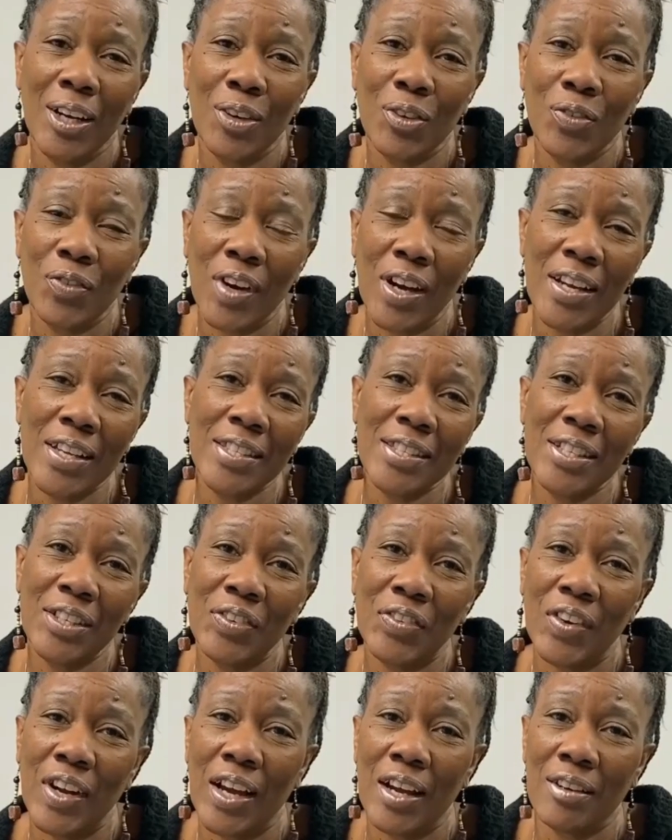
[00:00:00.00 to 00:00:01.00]
Rising
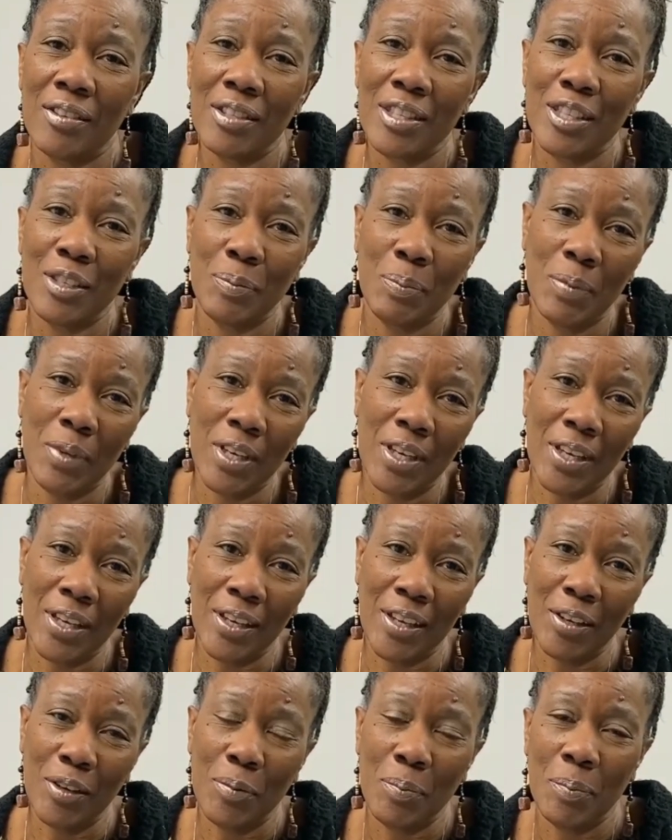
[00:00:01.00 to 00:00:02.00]
ground to
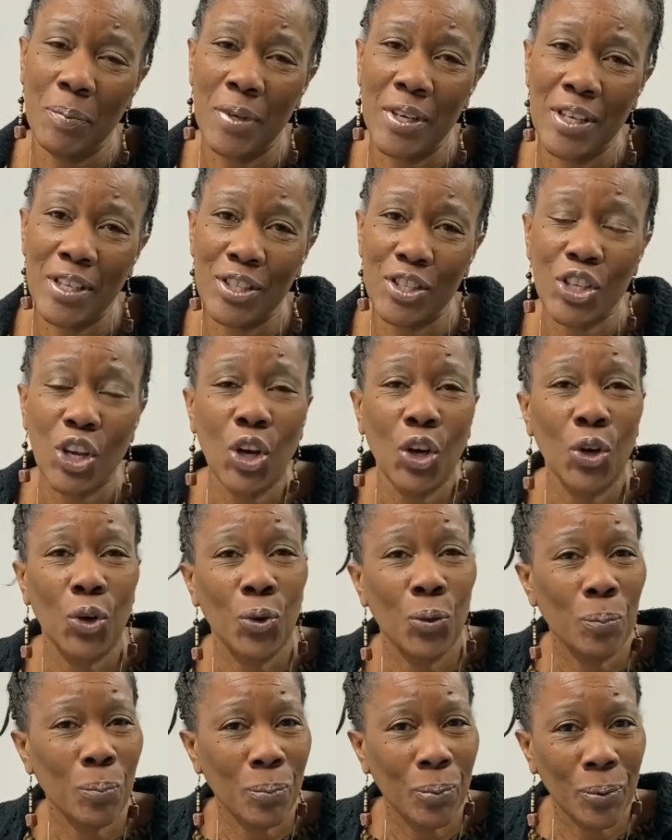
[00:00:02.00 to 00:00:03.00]
me means
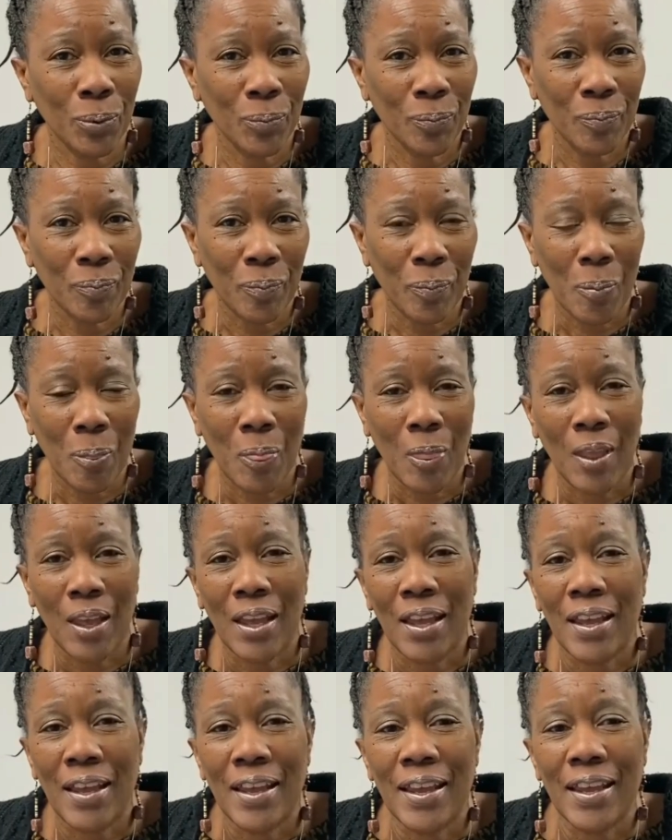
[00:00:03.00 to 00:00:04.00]
hope.
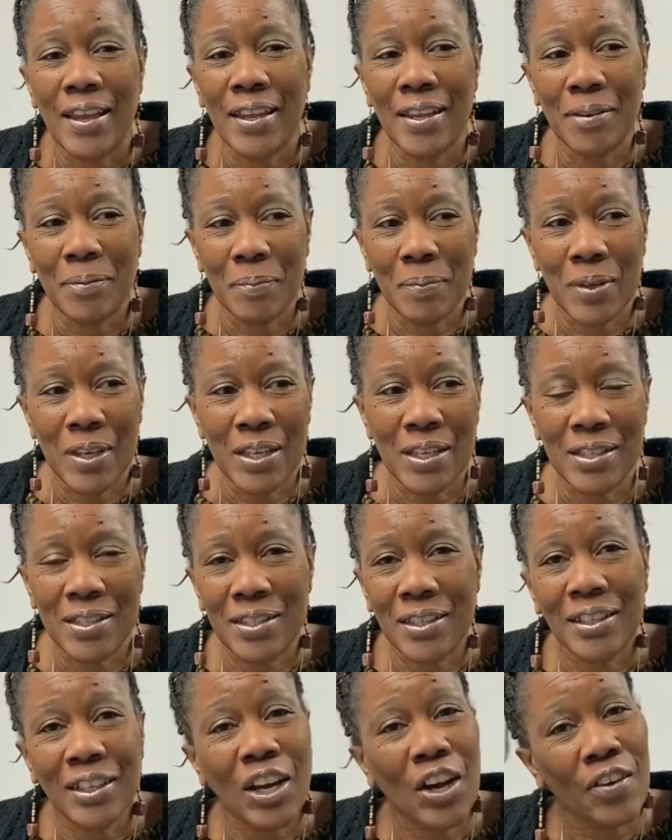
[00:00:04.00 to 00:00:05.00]
It
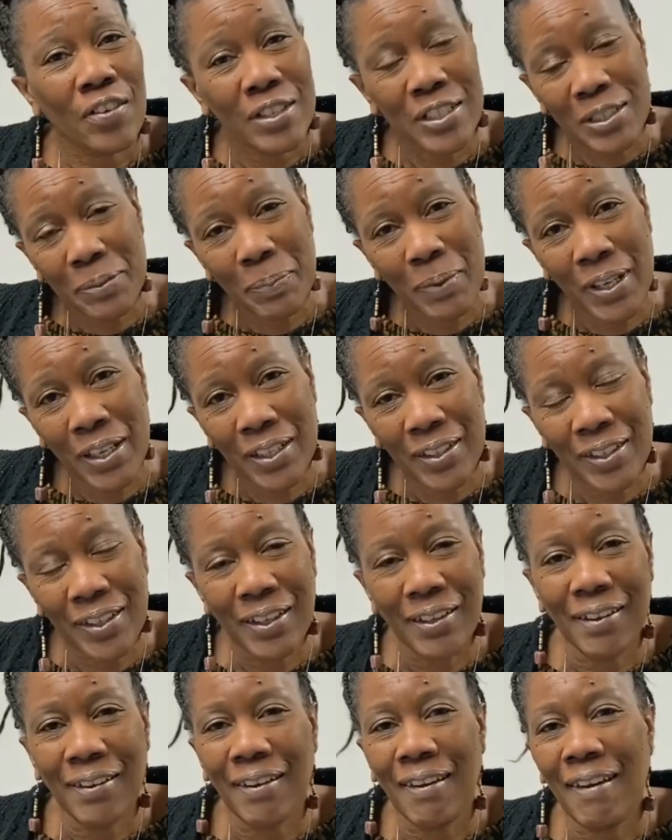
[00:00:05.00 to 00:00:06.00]
means encouragement.
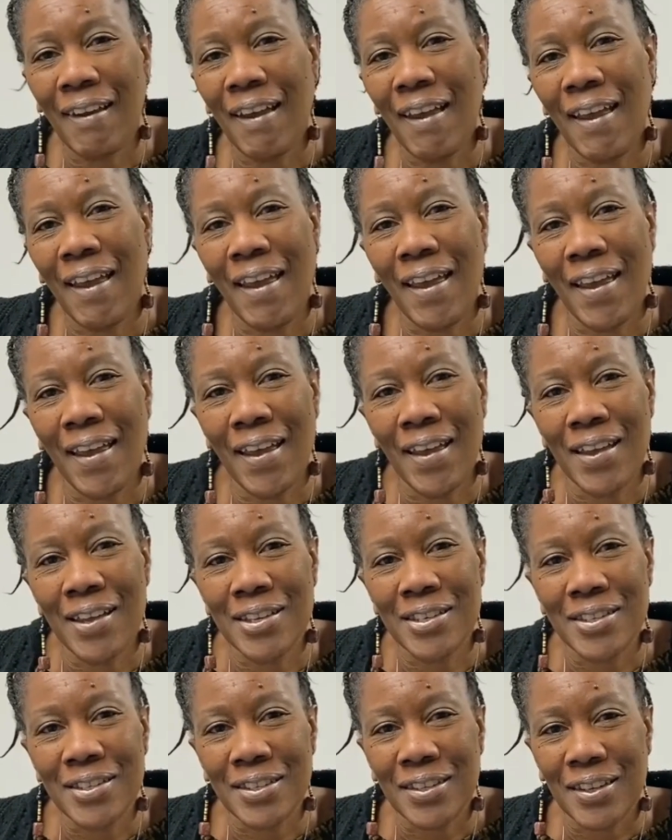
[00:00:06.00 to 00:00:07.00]

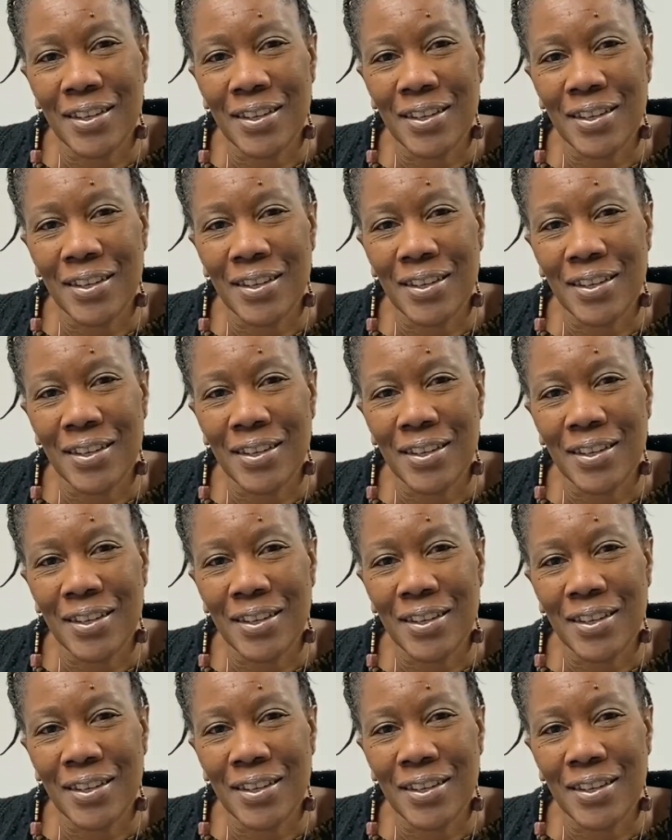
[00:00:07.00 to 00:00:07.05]
And